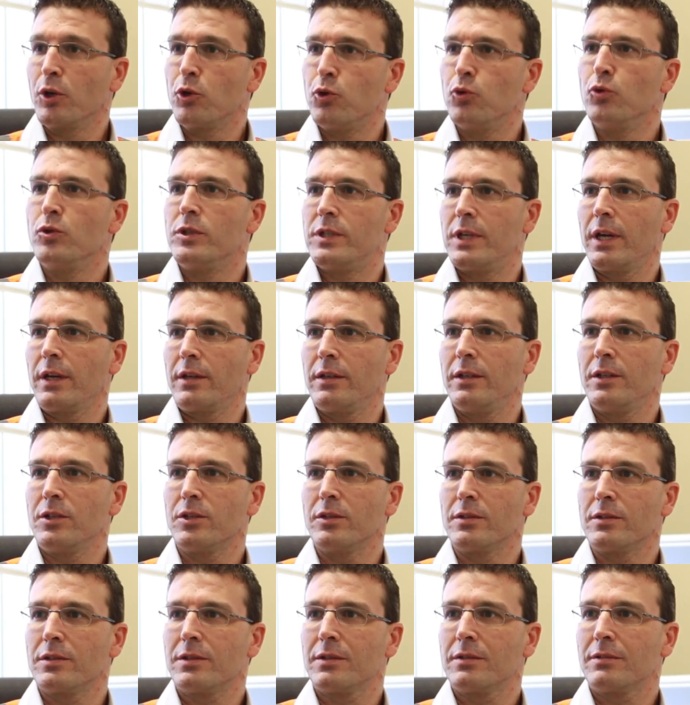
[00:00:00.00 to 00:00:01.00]
good
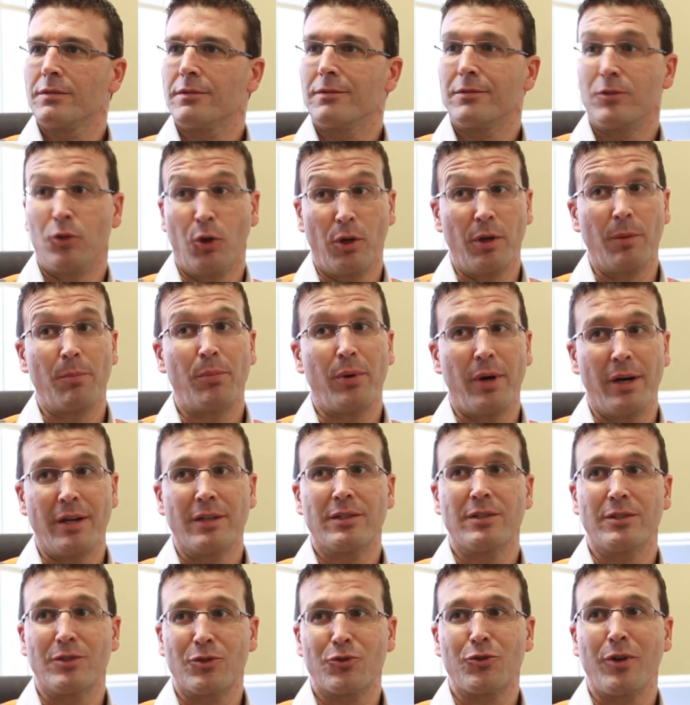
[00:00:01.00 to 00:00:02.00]
technicians, not
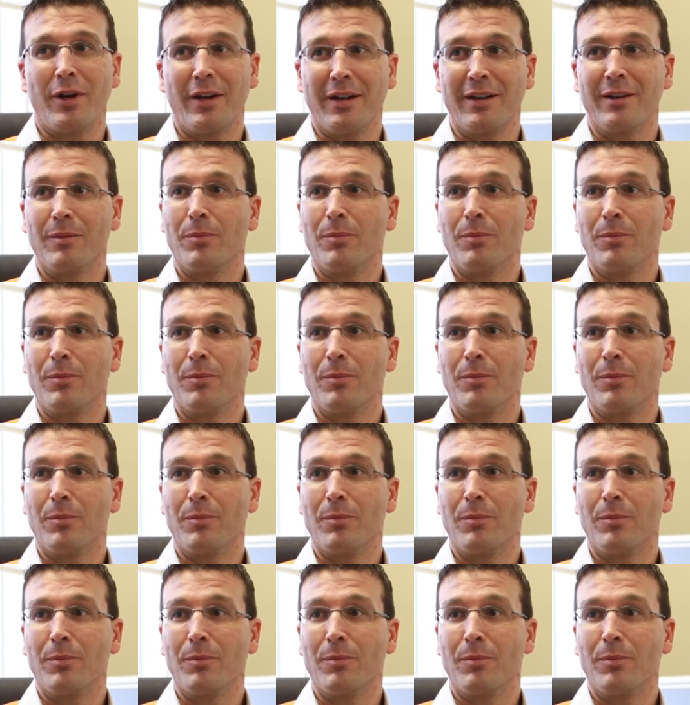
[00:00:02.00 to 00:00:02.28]
apprentices training